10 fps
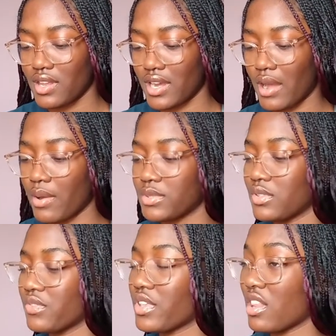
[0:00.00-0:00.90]
Like how I was
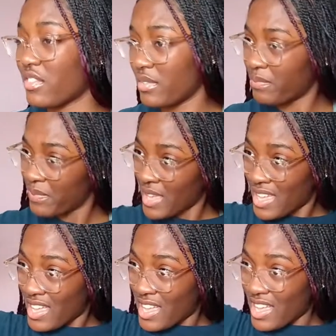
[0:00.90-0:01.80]
doing for all of them.
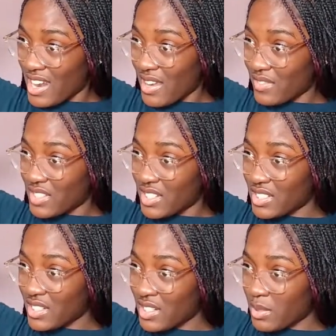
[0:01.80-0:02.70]
And I'm
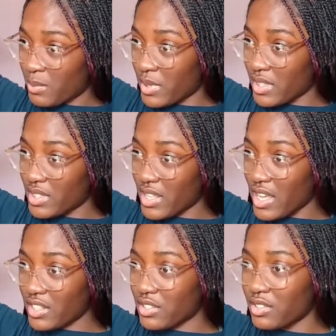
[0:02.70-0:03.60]
just gonna put
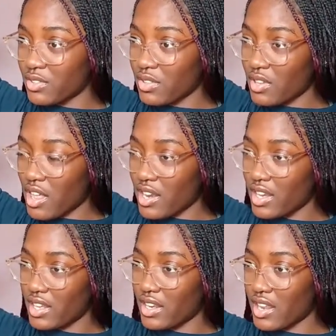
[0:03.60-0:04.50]
the edge control
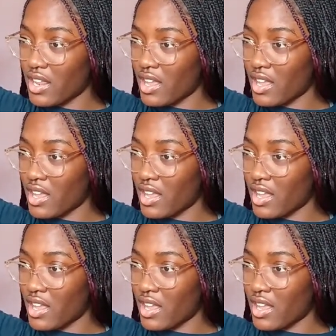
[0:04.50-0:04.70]
on it.